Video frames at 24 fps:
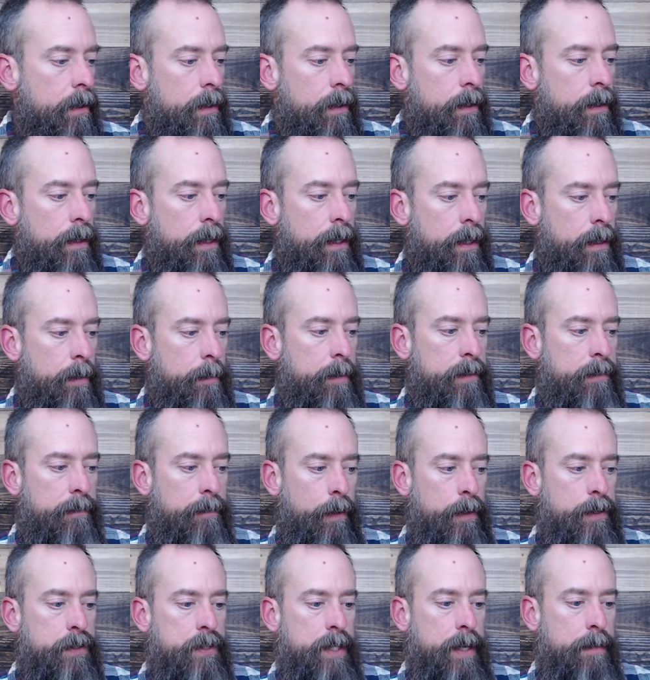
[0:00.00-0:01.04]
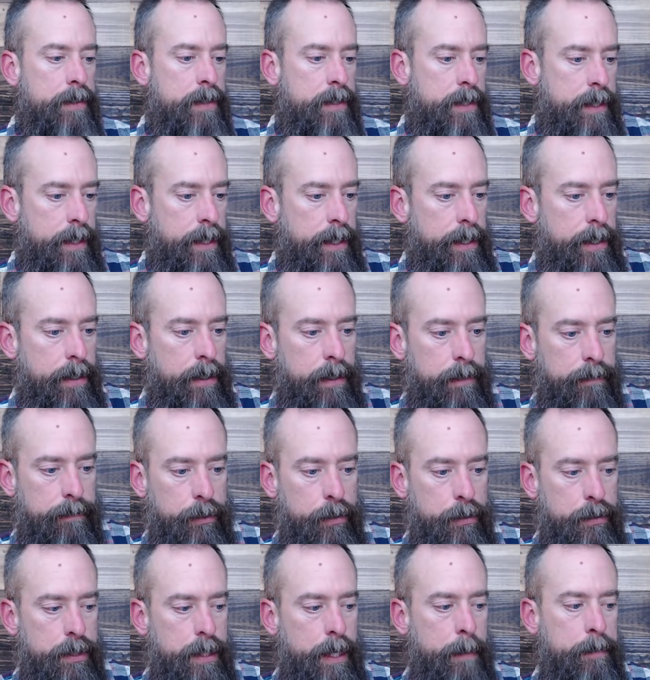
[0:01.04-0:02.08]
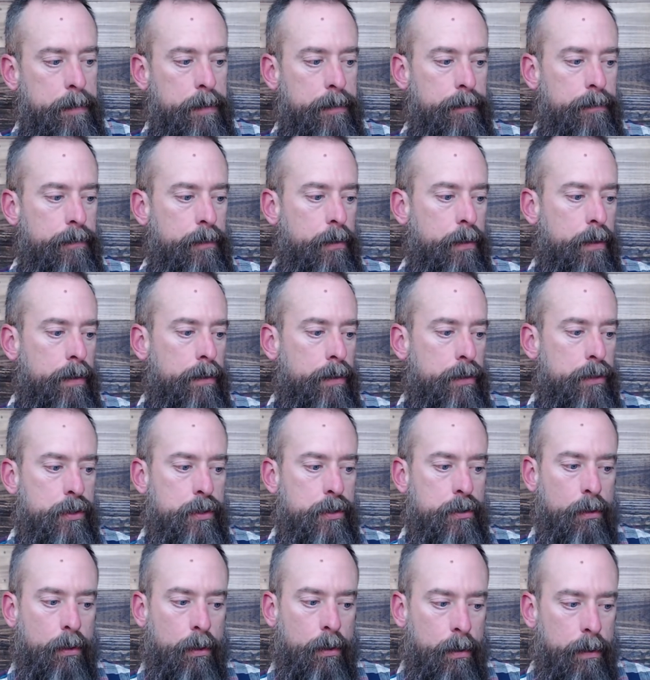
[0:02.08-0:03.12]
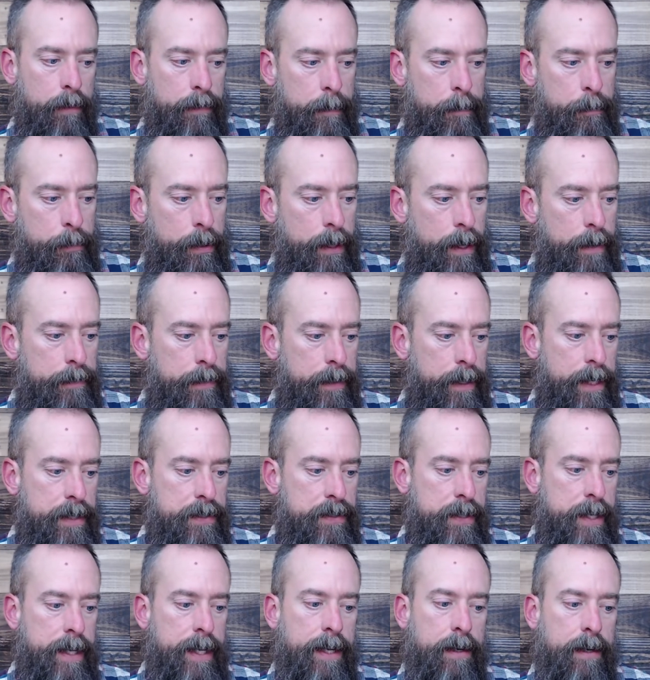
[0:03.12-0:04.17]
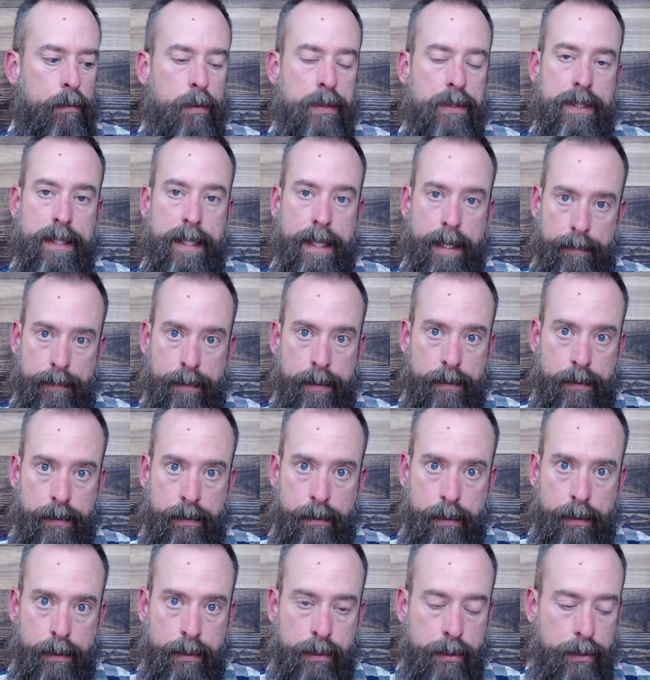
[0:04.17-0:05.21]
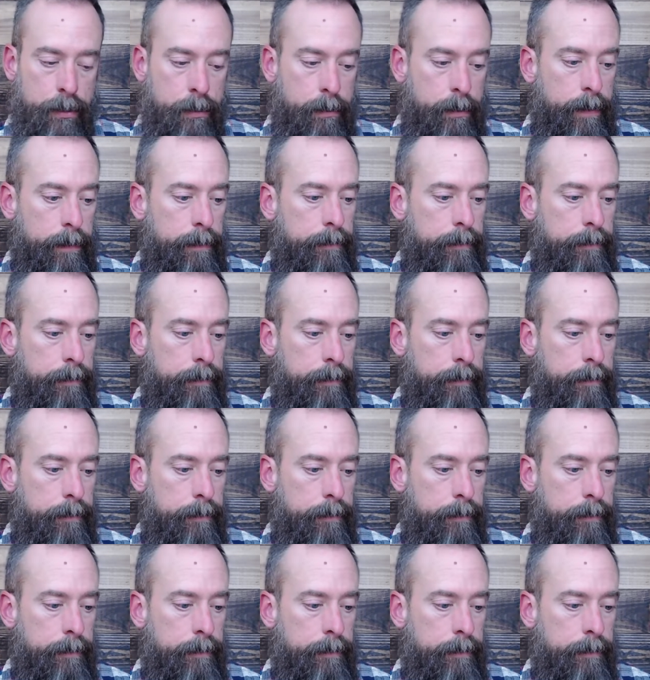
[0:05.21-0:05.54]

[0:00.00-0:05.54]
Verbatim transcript: In verse 17 of Luke chapter 4, the scroll of the prophet Isaiah was given to Yeshua.